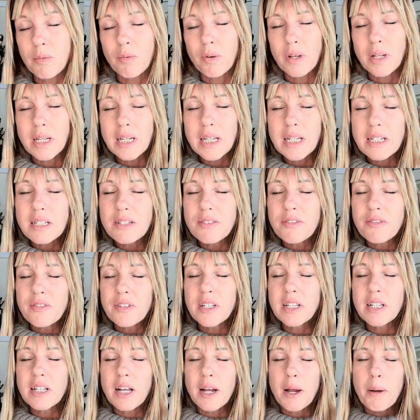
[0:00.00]
we need to
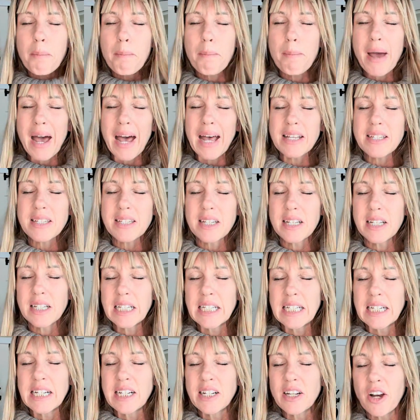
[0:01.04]
feel our
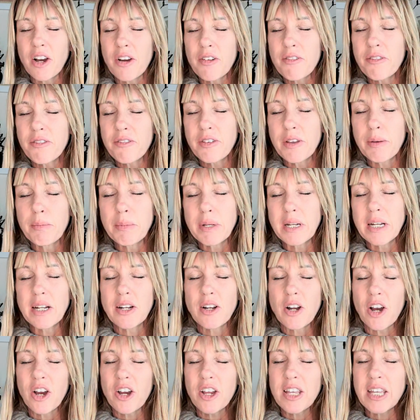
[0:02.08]
masculine and our feminine,
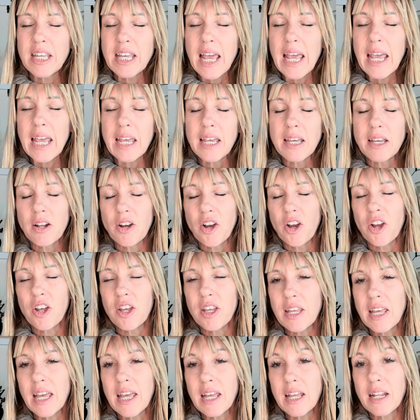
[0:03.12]
our yang and our
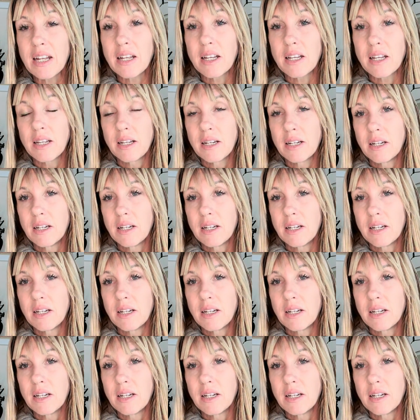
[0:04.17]
yin.